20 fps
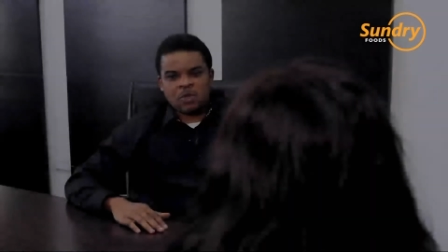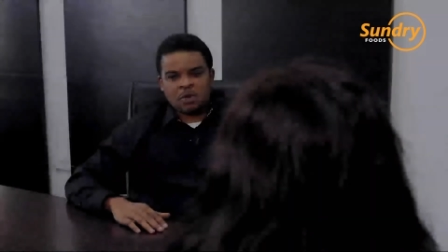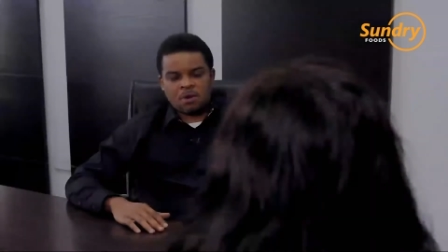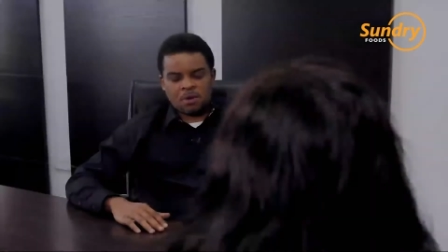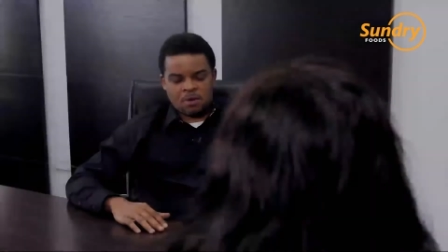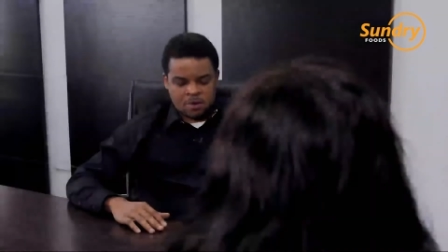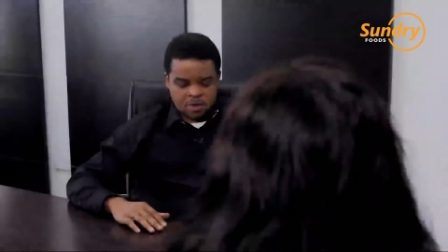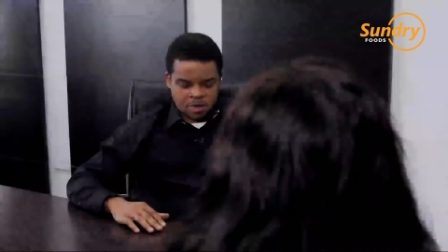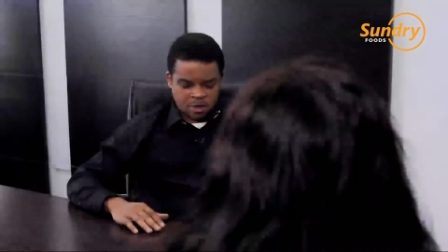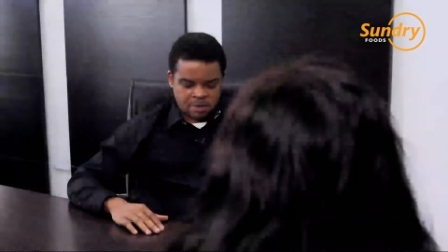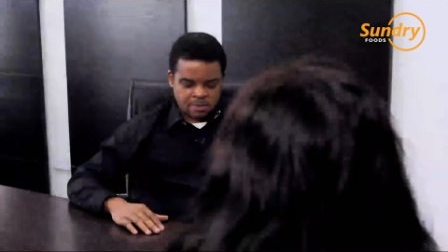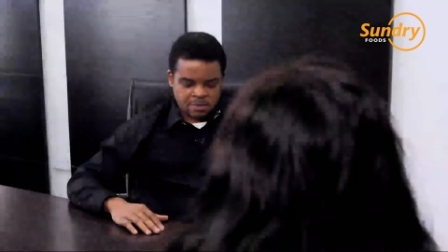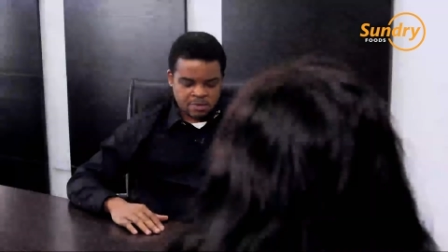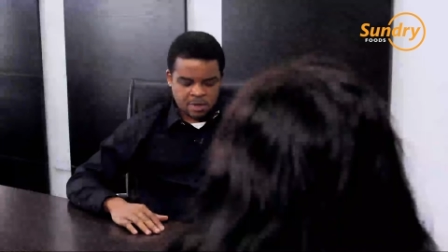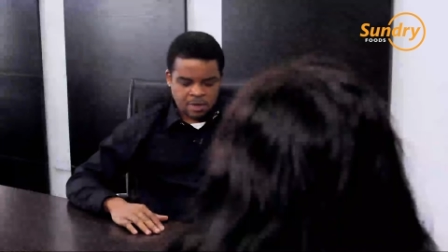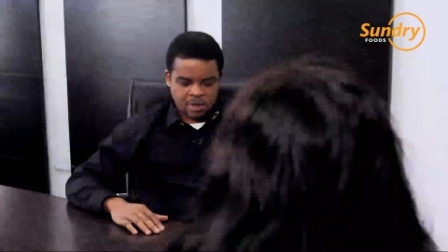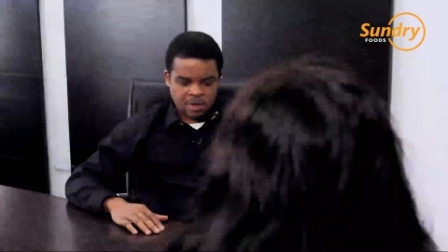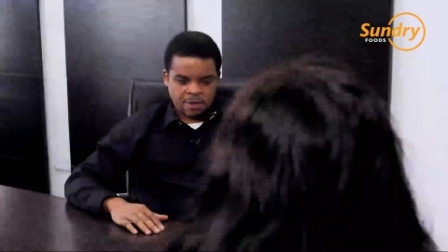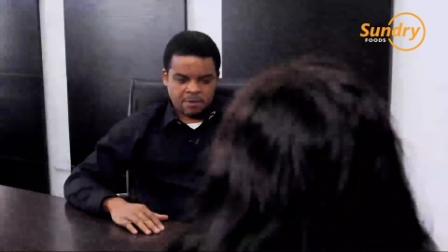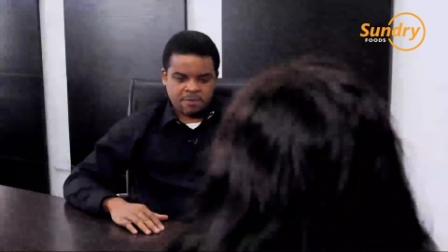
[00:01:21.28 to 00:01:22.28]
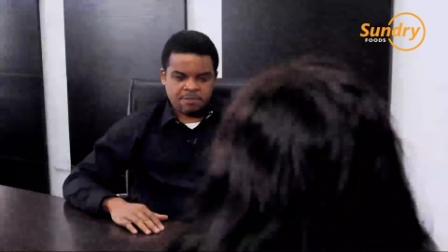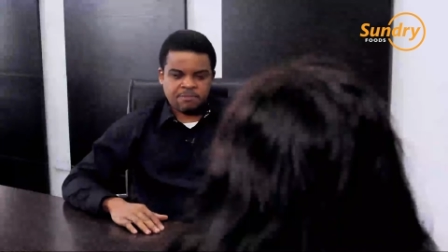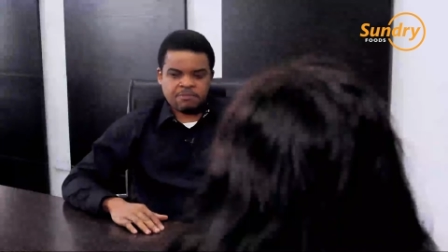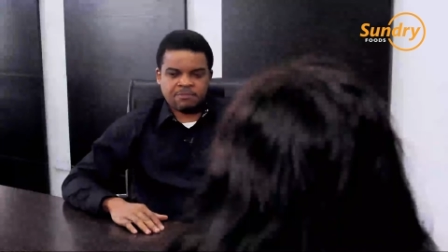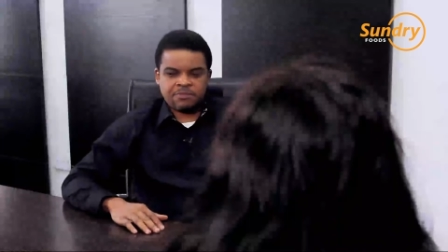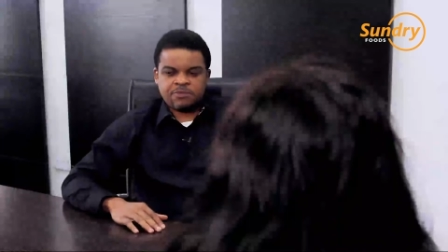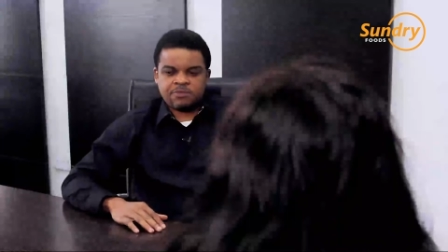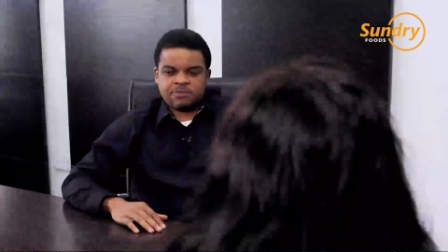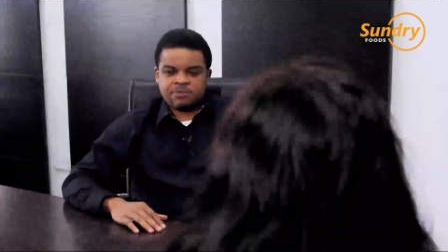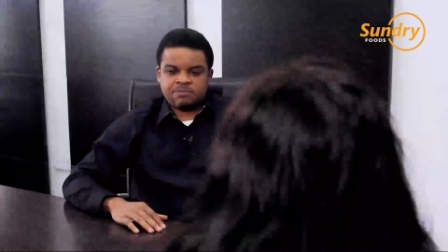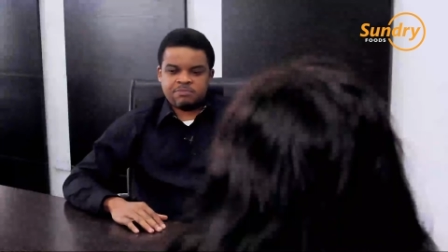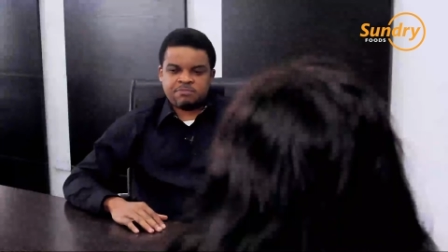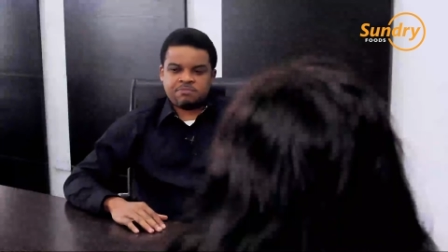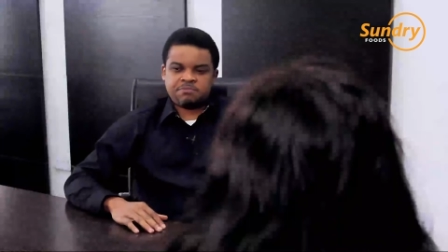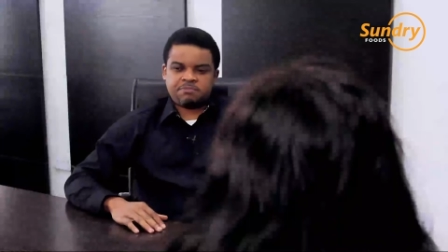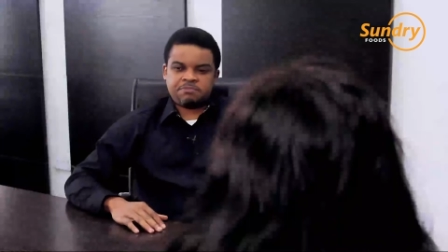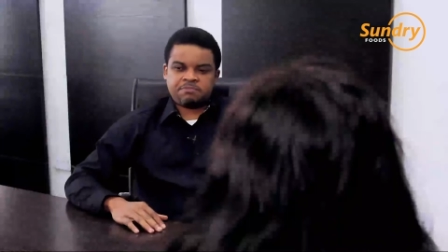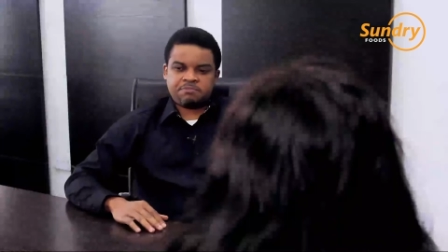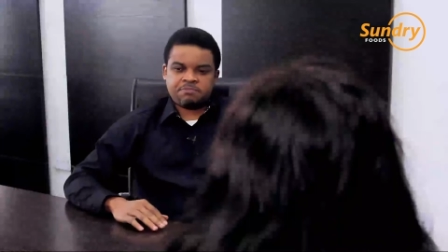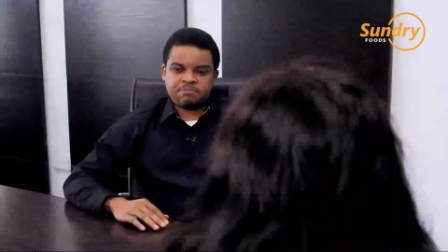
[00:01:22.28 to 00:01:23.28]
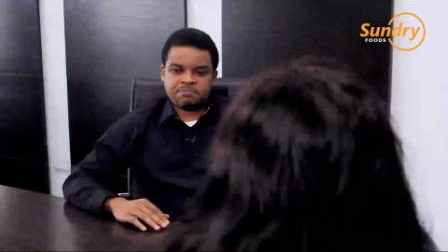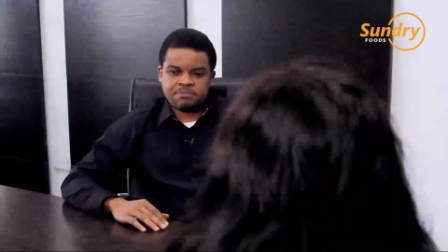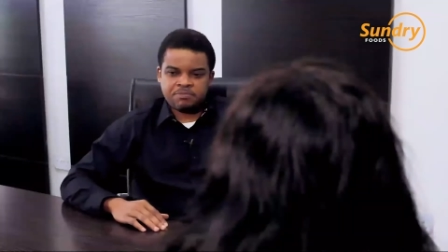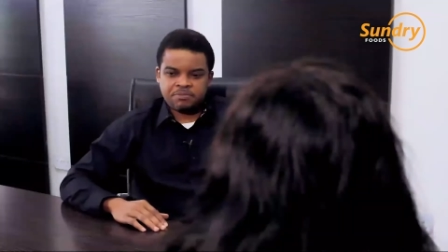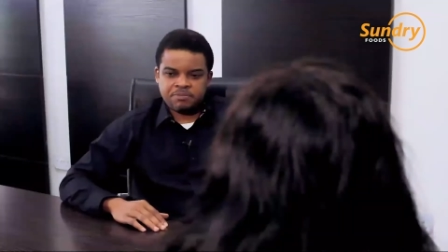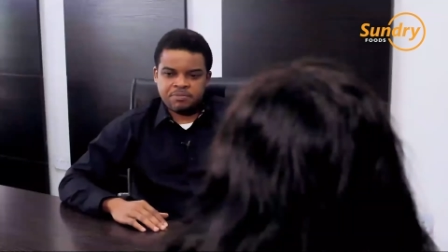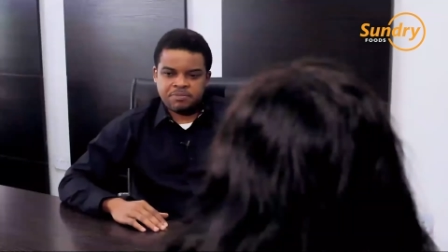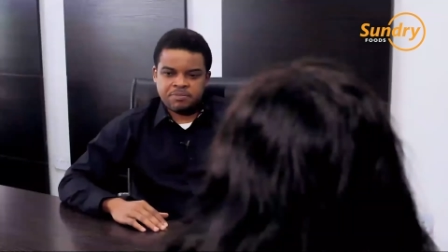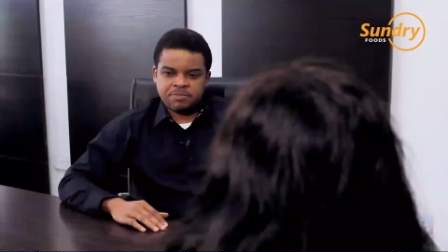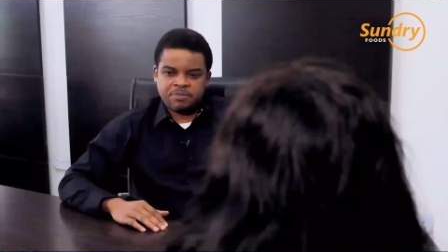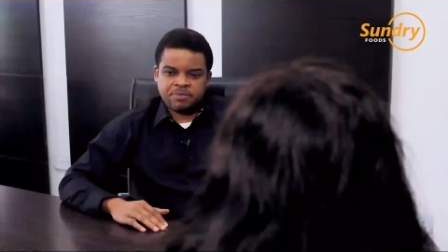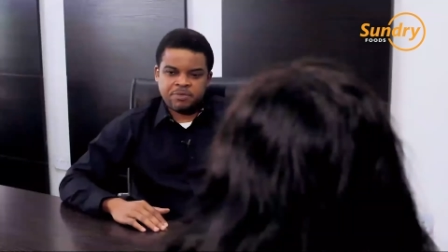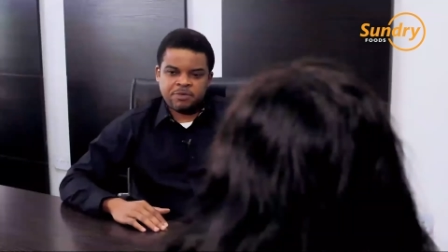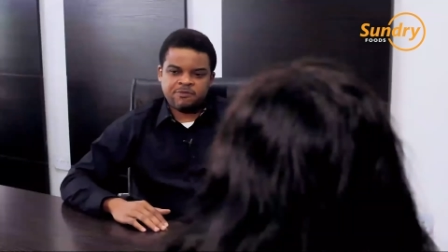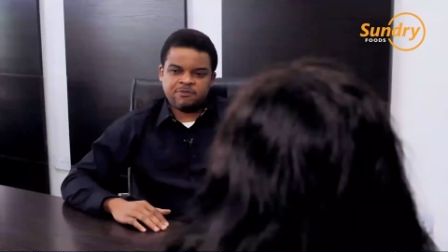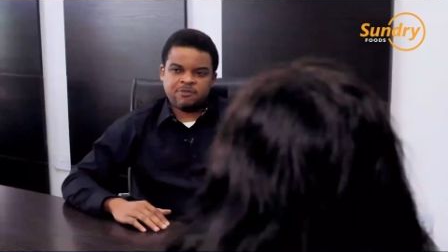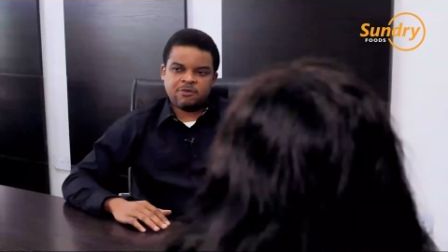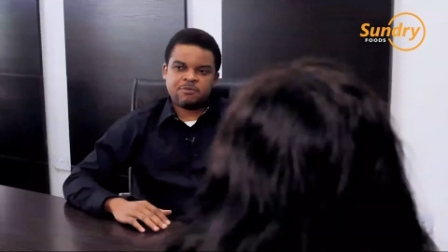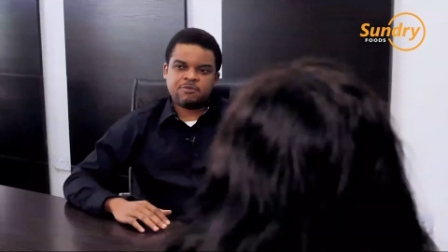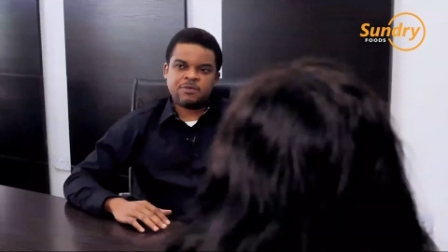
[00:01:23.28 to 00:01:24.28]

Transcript: Okay. Um, for